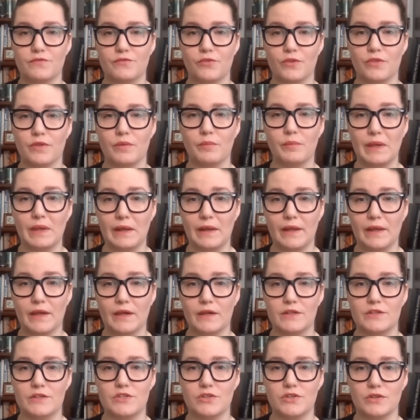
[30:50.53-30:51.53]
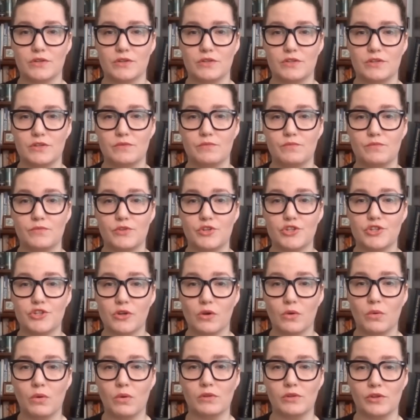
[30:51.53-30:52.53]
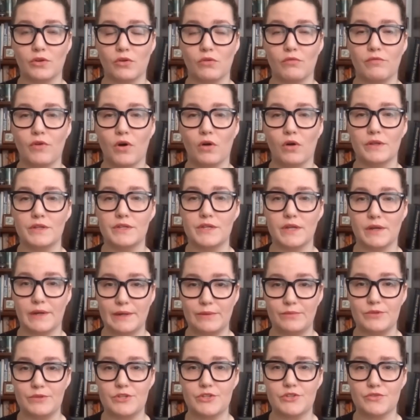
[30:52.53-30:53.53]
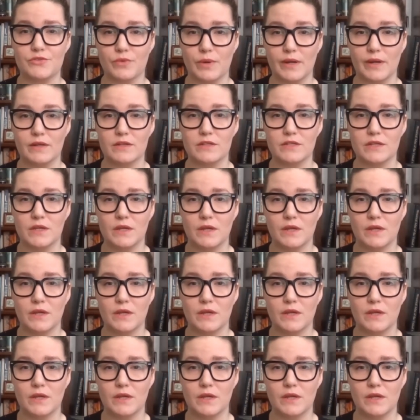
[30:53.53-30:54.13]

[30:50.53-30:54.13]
for the media to show a little voluntary restraint